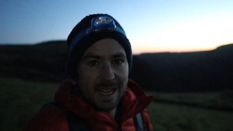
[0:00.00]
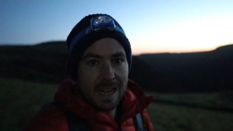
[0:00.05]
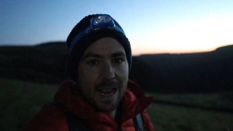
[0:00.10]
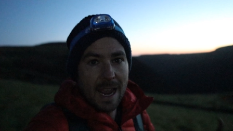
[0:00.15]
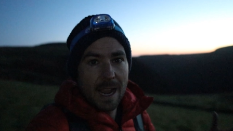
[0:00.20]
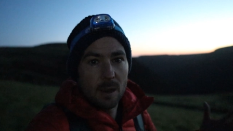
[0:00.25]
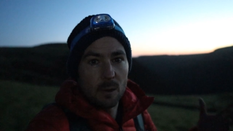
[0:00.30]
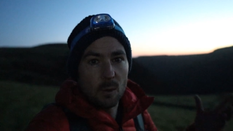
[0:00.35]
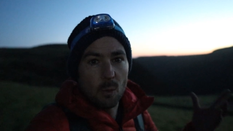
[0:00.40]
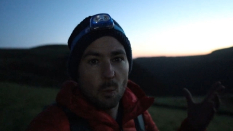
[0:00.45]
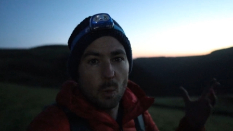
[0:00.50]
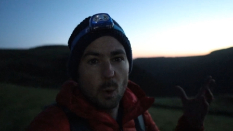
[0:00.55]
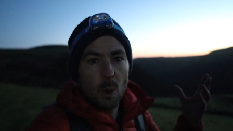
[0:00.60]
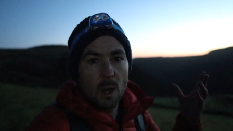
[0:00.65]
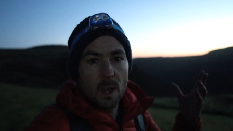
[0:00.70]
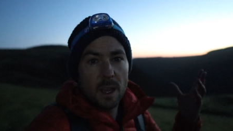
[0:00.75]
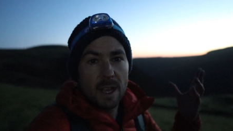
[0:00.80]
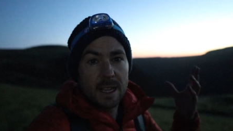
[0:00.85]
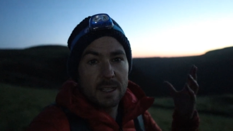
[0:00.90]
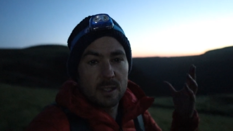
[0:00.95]
Now
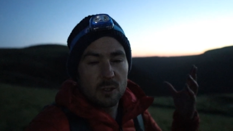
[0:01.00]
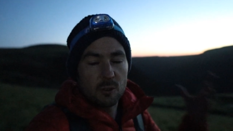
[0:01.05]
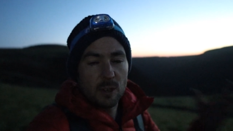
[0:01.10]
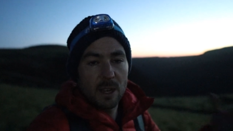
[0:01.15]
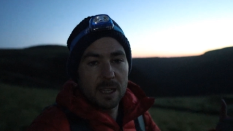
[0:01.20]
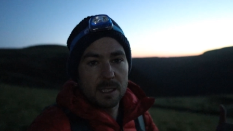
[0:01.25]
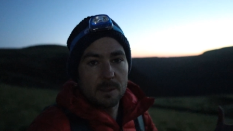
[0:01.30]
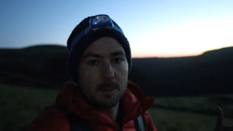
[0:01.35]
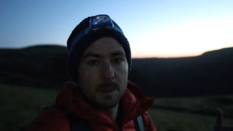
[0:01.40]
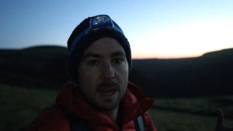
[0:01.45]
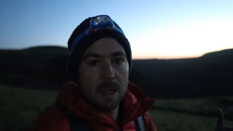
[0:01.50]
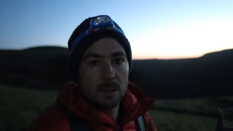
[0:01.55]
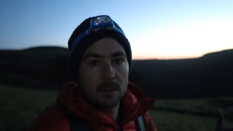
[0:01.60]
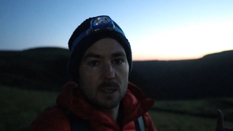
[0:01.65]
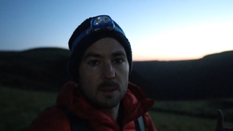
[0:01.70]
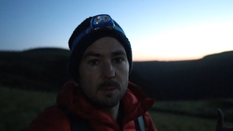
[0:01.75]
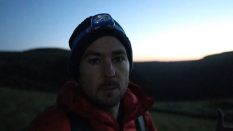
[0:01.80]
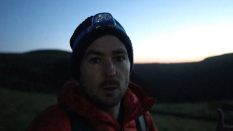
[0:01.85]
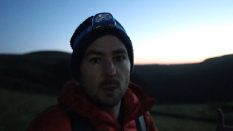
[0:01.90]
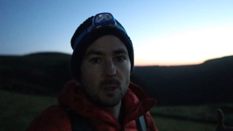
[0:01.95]
what has attracted me out
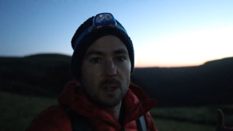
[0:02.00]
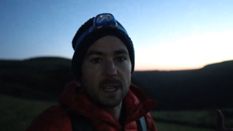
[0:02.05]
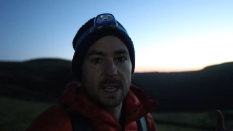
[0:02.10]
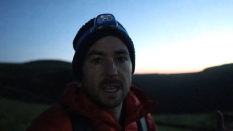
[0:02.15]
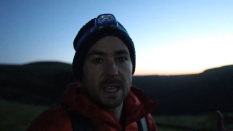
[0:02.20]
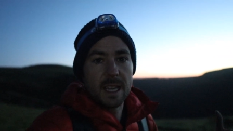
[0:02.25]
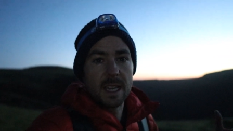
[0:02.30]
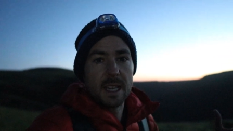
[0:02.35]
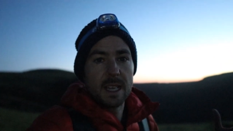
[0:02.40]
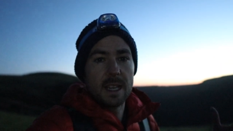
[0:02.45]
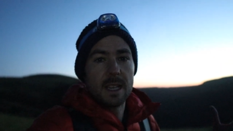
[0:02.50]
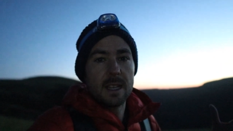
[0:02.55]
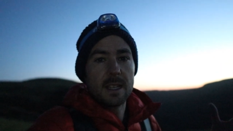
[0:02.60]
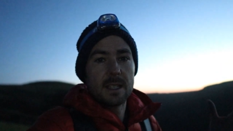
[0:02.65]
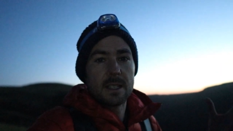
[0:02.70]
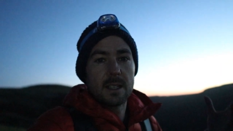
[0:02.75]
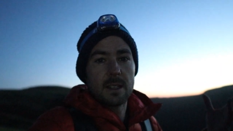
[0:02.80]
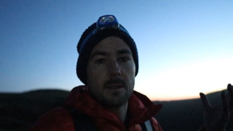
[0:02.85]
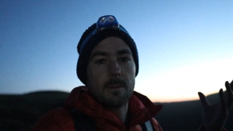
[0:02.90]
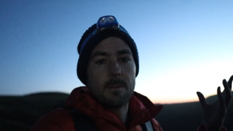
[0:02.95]
this morning
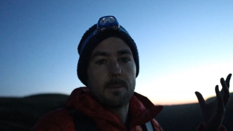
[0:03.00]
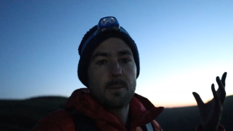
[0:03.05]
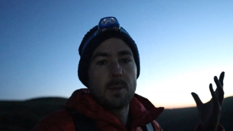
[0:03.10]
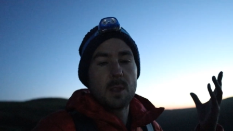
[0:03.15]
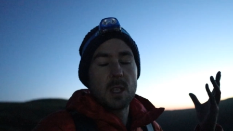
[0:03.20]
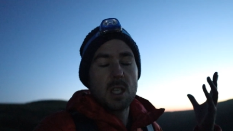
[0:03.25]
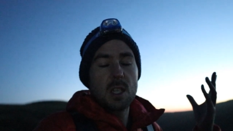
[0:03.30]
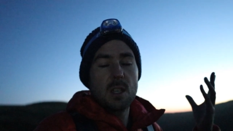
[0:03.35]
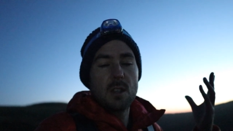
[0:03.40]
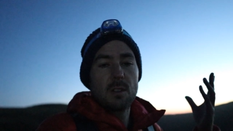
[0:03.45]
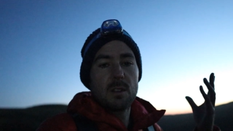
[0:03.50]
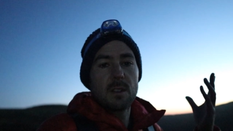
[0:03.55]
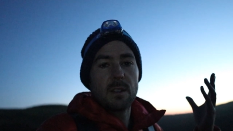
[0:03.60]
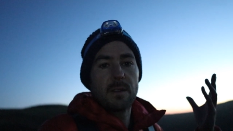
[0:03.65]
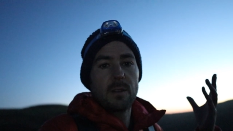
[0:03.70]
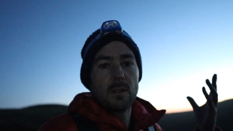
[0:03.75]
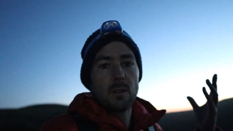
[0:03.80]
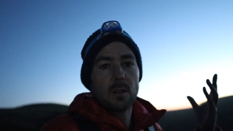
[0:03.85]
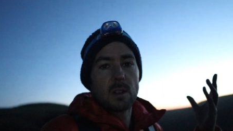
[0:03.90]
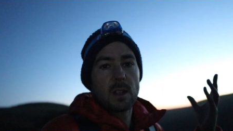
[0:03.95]
is the
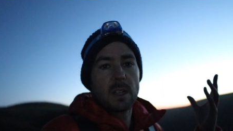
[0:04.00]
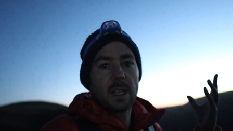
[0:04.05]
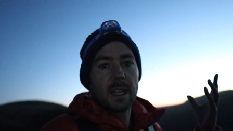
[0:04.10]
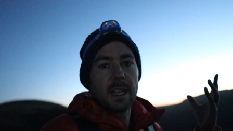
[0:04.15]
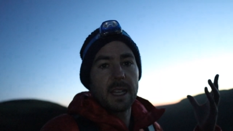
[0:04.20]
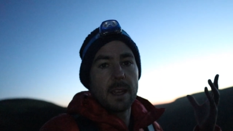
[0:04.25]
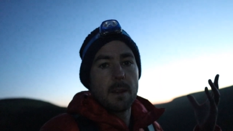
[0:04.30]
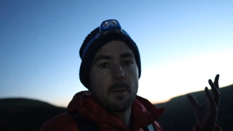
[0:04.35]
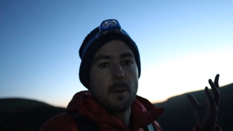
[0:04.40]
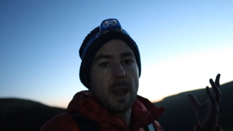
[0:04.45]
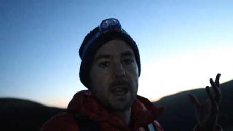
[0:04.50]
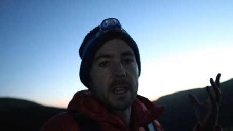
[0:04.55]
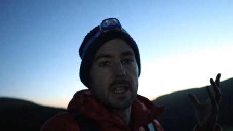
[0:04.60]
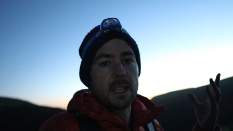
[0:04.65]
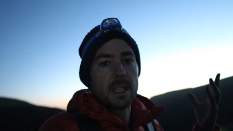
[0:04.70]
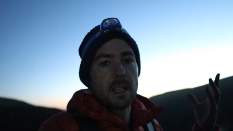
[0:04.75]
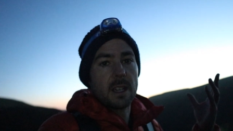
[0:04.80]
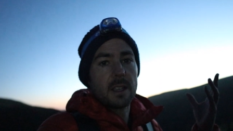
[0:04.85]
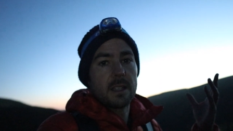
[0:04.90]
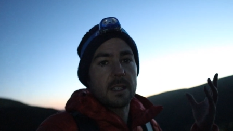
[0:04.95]
beautiful clear
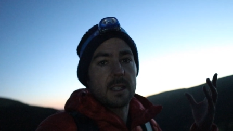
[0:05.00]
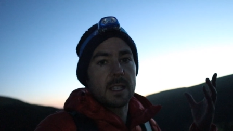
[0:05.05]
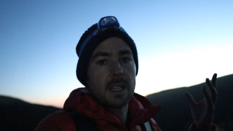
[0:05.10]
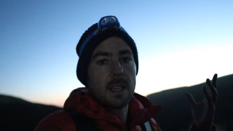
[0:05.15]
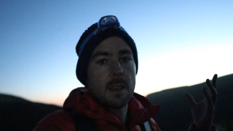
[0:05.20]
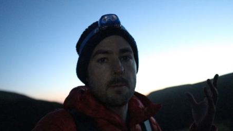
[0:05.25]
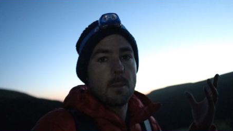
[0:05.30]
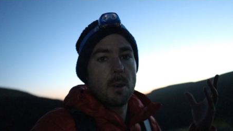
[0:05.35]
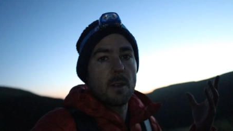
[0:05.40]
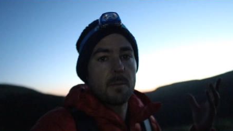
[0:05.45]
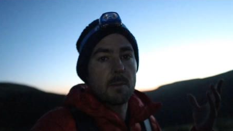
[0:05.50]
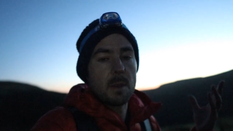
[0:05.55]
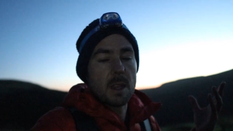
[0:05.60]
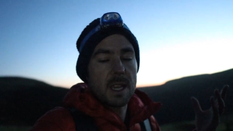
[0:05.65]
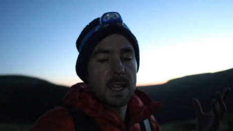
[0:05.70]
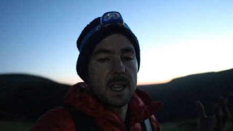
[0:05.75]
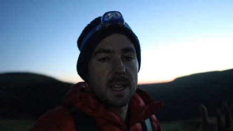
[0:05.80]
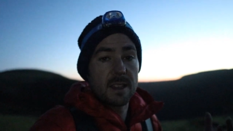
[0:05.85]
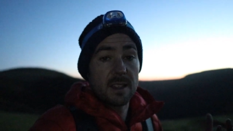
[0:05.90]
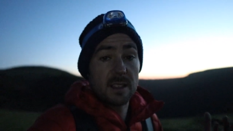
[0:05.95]
weather you can see above me
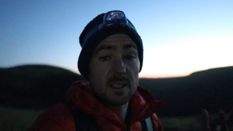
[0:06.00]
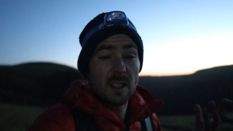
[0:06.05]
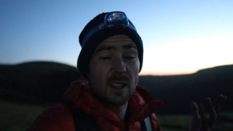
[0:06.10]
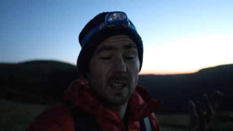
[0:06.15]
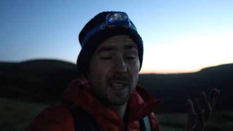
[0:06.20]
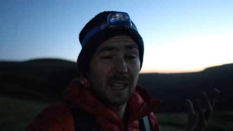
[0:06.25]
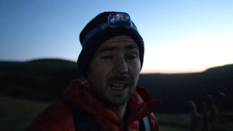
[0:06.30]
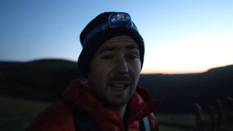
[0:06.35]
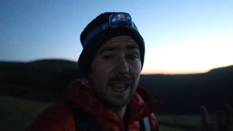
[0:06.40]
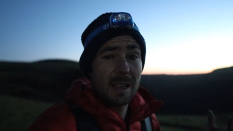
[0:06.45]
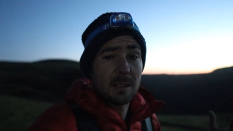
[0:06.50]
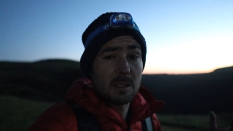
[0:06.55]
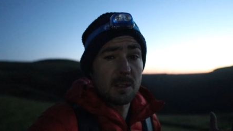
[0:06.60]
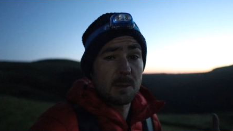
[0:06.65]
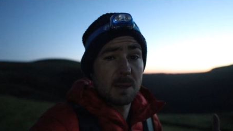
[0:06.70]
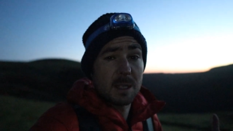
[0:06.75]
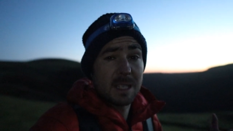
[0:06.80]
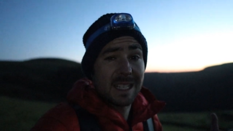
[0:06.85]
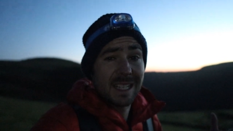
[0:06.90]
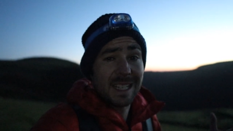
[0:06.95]
here. There's not a cloud
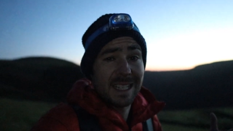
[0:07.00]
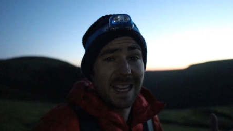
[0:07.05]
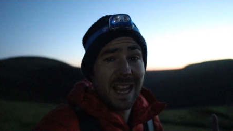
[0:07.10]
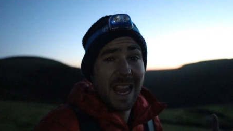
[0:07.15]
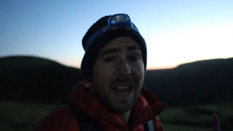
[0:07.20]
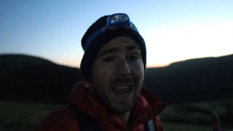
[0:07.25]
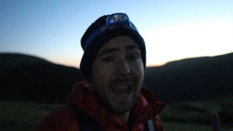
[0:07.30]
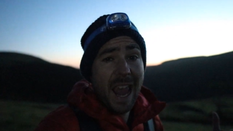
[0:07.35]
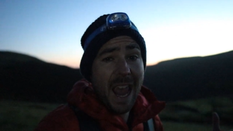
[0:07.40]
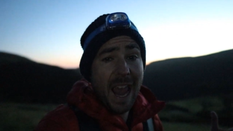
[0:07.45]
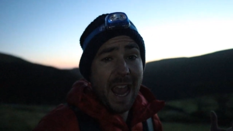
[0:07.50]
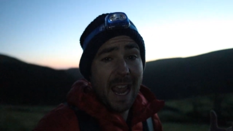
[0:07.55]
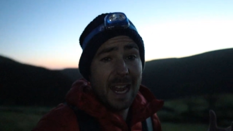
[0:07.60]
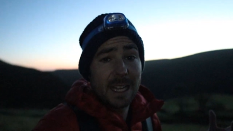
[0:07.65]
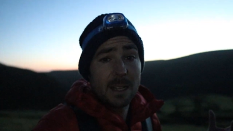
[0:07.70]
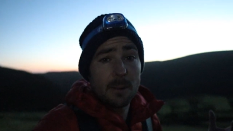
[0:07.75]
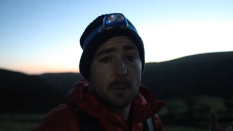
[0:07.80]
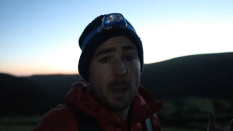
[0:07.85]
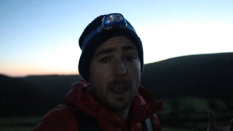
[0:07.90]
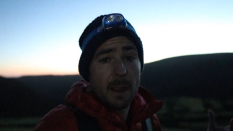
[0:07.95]
to be seen
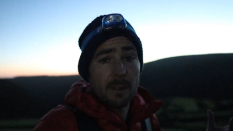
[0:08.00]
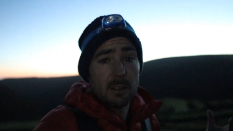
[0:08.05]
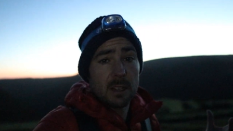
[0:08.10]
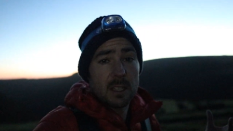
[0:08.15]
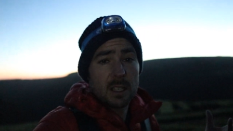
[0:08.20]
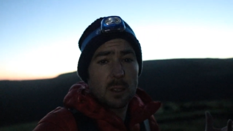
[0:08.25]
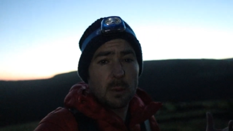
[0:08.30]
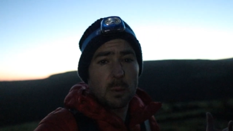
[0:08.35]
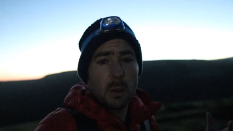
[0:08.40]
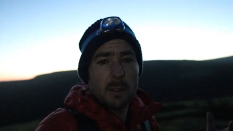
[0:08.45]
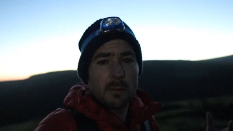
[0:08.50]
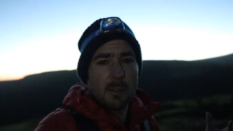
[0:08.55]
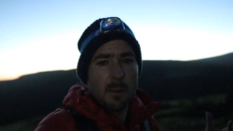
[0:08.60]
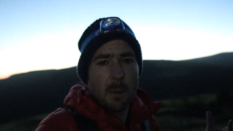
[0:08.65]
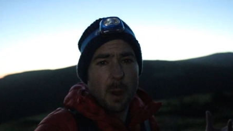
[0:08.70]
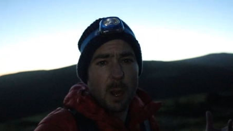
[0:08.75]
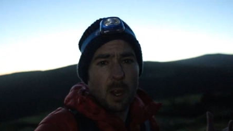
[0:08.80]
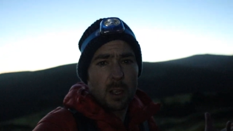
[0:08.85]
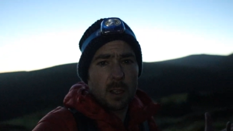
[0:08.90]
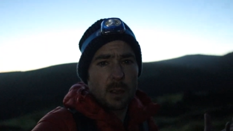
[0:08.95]
anywhere. It's quite
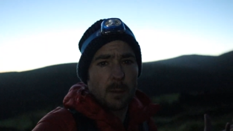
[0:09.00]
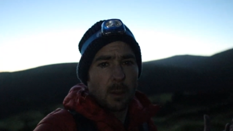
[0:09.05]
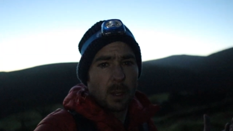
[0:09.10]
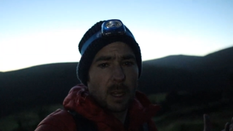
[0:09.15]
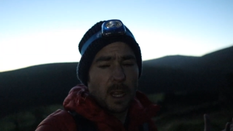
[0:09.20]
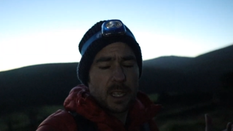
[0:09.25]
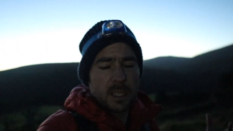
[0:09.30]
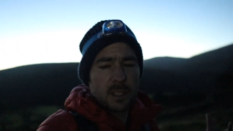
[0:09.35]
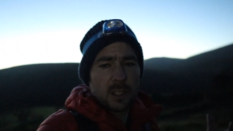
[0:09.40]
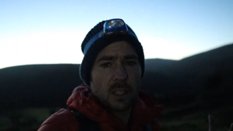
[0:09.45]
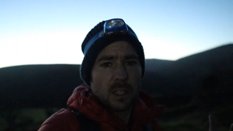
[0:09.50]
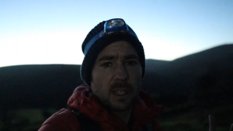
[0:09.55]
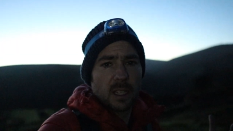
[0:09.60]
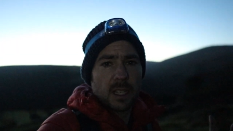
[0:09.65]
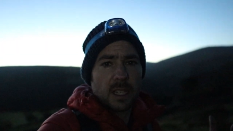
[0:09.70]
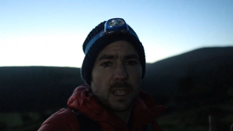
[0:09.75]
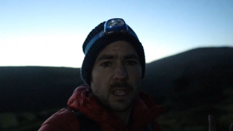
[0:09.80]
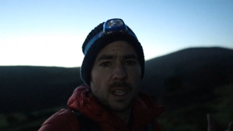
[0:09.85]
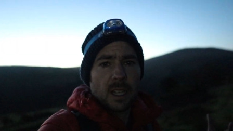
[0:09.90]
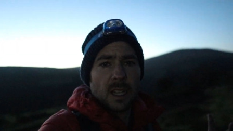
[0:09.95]
remarkable actually.